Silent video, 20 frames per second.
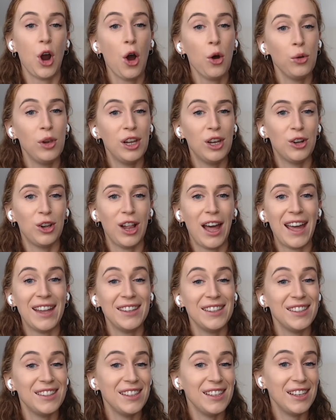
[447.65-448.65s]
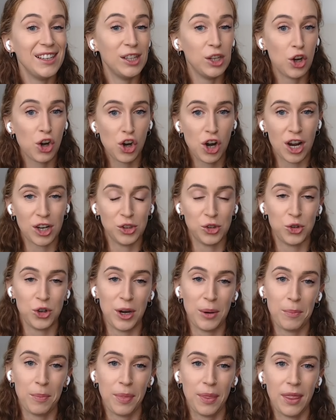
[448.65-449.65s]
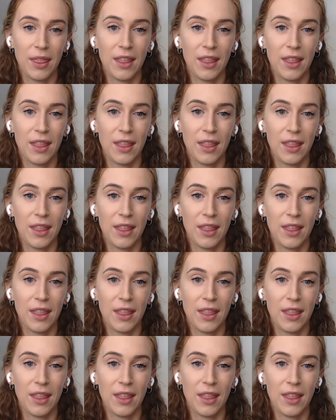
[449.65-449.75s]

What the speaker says: own legal entity in your country.